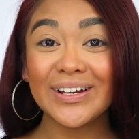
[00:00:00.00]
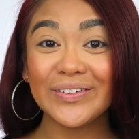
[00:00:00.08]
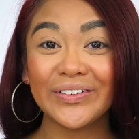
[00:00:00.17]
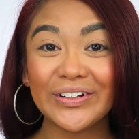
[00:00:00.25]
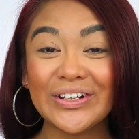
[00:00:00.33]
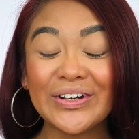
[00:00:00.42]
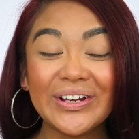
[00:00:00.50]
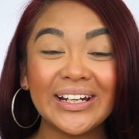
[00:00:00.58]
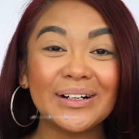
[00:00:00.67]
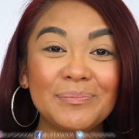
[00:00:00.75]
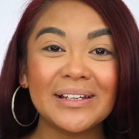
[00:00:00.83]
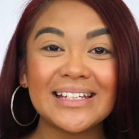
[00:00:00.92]
So if you're new
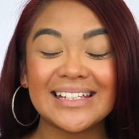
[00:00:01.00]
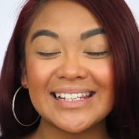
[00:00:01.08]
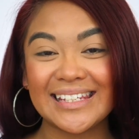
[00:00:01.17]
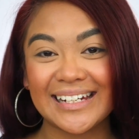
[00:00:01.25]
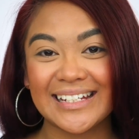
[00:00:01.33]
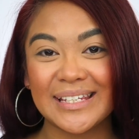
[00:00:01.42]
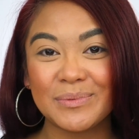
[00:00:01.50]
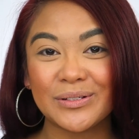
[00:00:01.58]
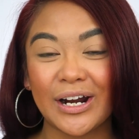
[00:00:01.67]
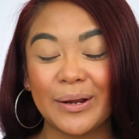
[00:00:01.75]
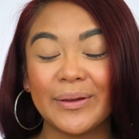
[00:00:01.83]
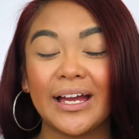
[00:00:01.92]
here, please consider
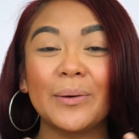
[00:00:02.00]
subscribing.